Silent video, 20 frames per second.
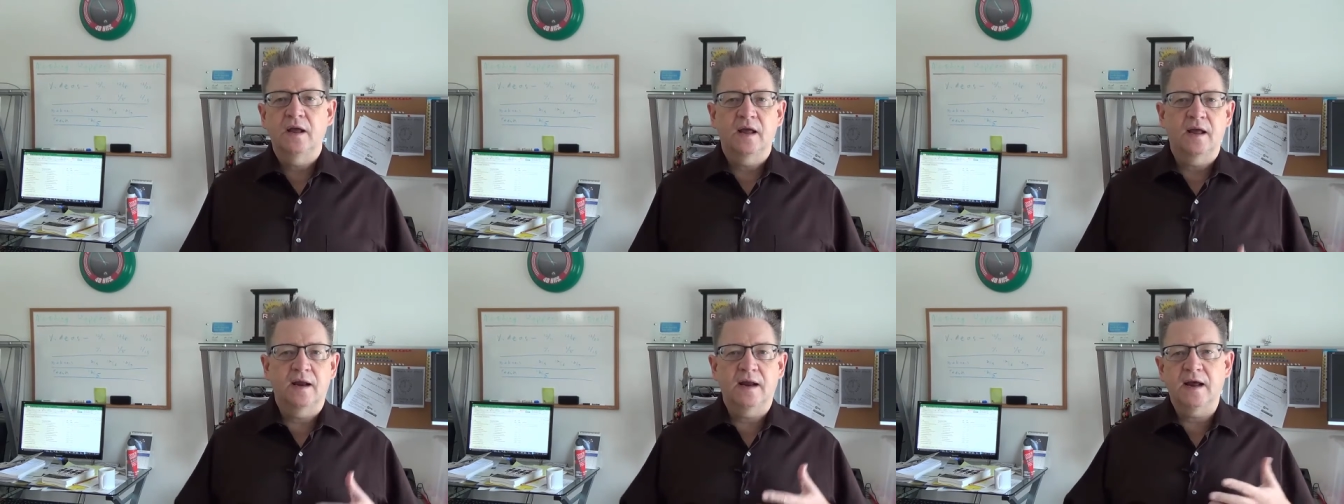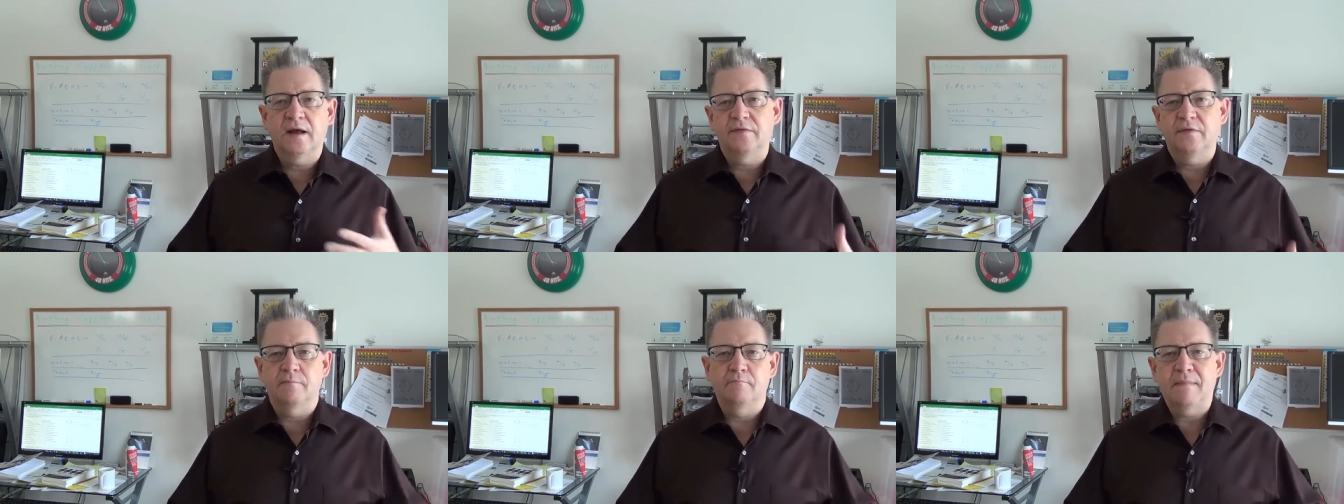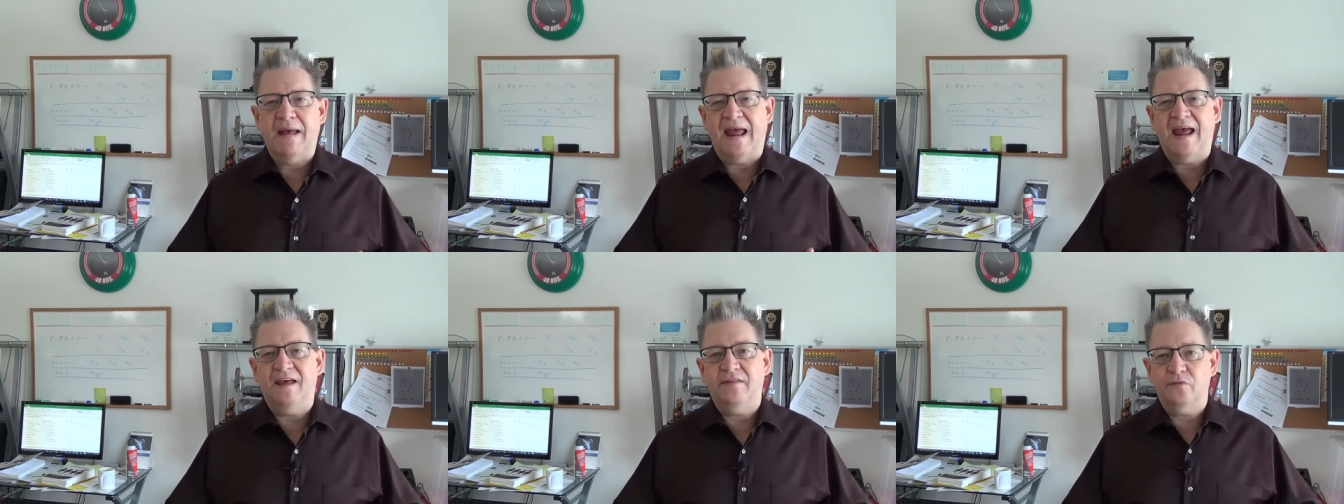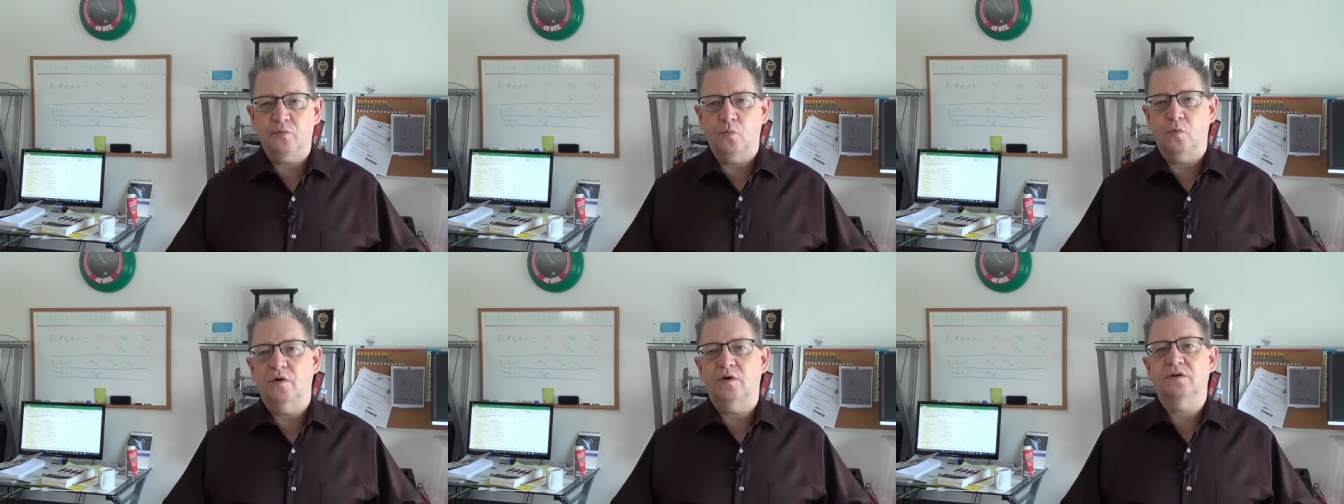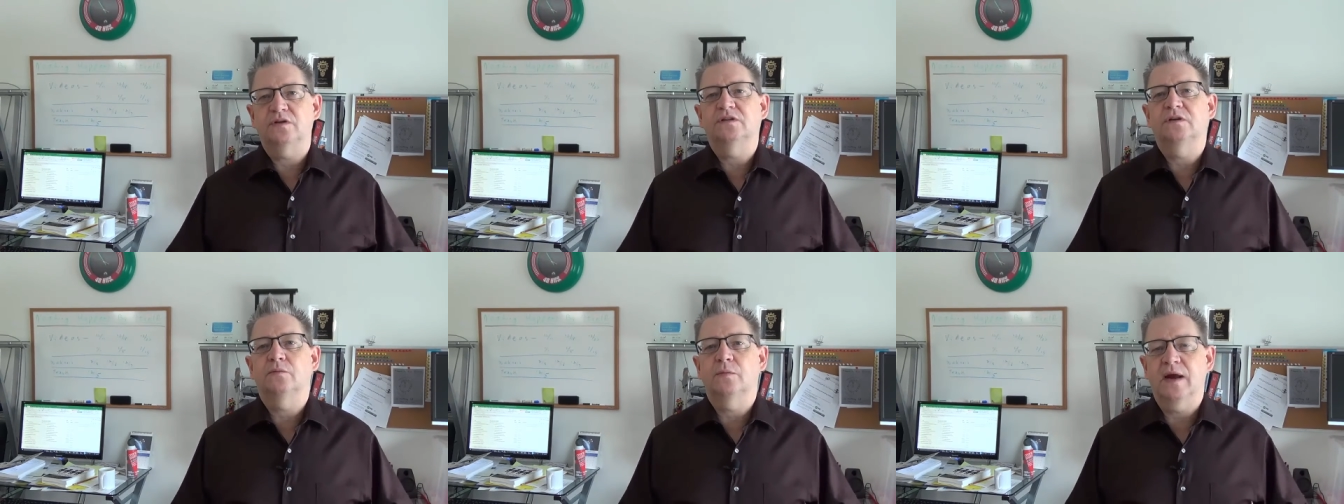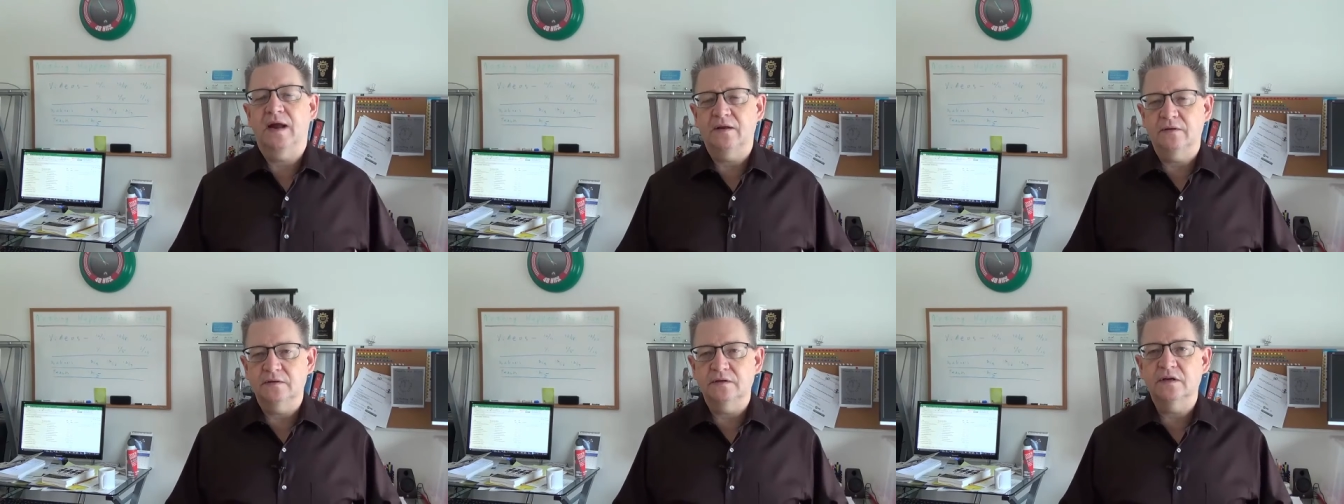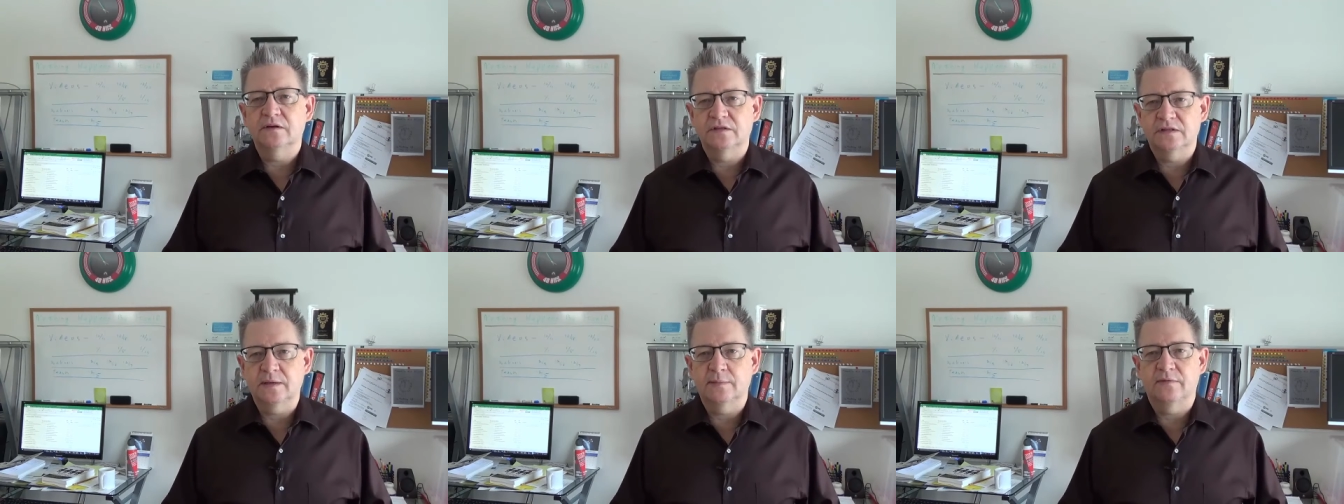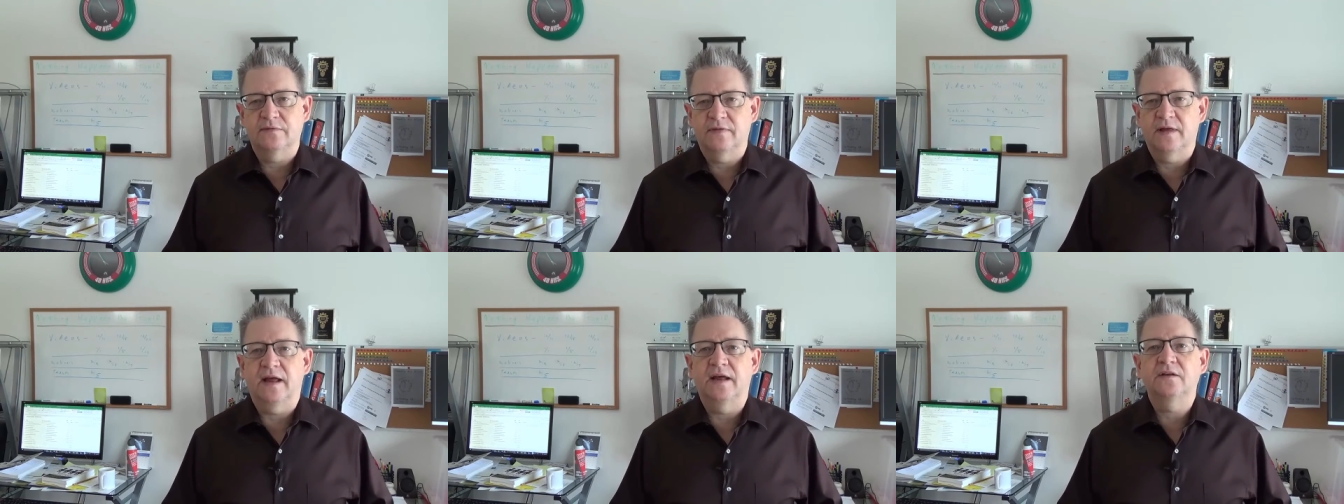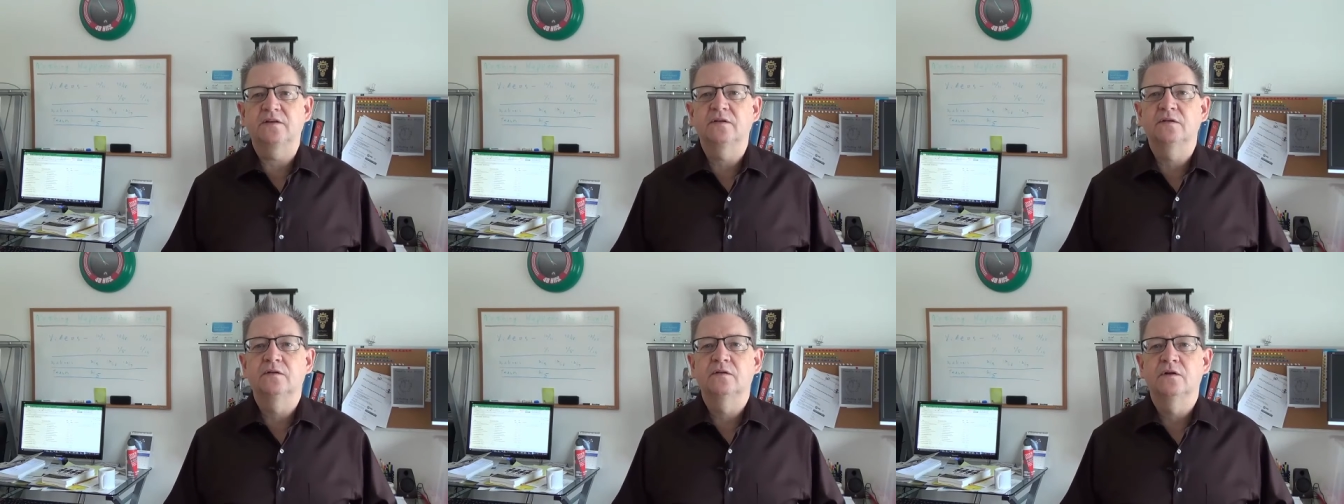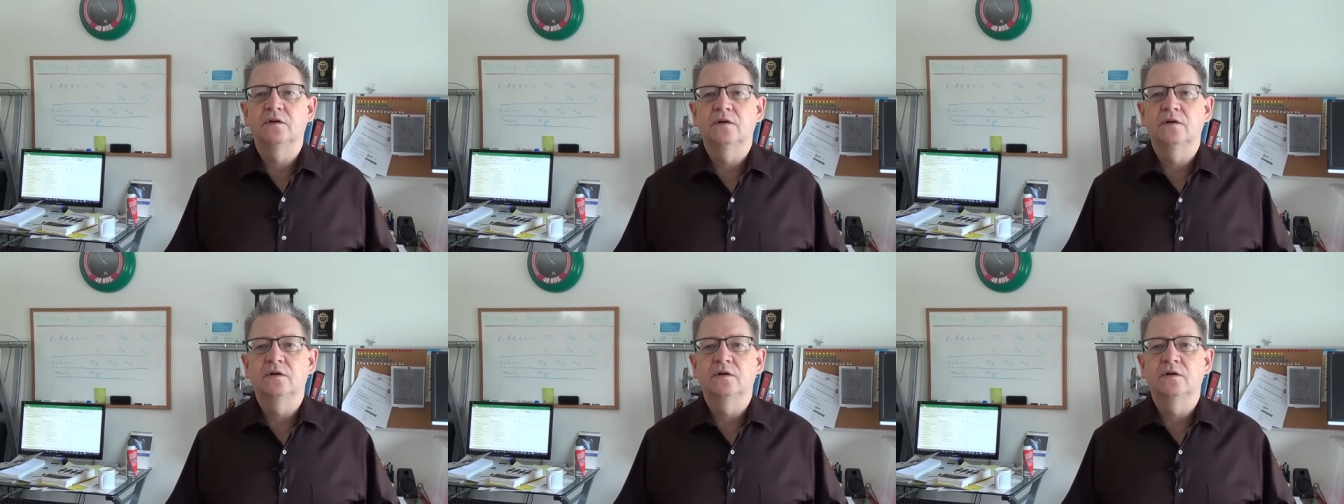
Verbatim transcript: and how the math works around some of that.